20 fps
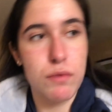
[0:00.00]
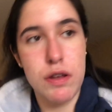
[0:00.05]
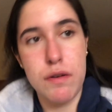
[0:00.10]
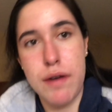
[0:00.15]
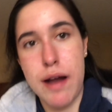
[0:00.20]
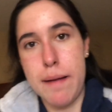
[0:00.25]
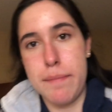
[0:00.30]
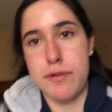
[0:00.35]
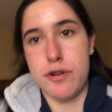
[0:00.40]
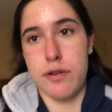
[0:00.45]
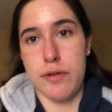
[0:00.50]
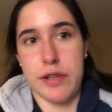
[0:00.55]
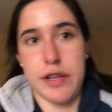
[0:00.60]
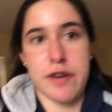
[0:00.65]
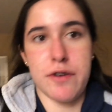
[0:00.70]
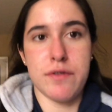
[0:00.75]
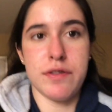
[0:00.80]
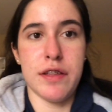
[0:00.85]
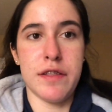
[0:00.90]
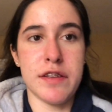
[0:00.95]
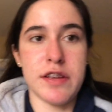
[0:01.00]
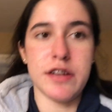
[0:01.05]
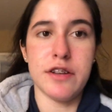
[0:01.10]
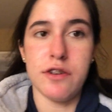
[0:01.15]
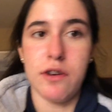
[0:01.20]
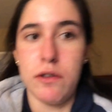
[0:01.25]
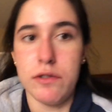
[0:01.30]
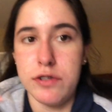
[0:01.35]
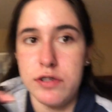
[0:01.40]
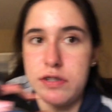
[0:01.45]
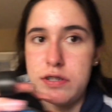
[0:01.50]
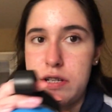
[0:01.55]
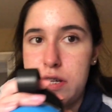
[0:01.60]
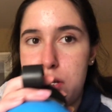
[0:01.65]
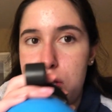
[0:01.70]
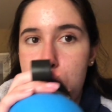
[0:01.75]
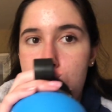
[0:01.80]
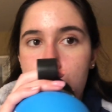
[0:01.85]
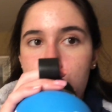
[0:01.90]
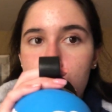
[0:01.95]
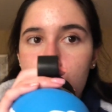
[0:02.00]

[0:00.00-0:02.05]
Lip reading: We wrapped earlier than the adults did.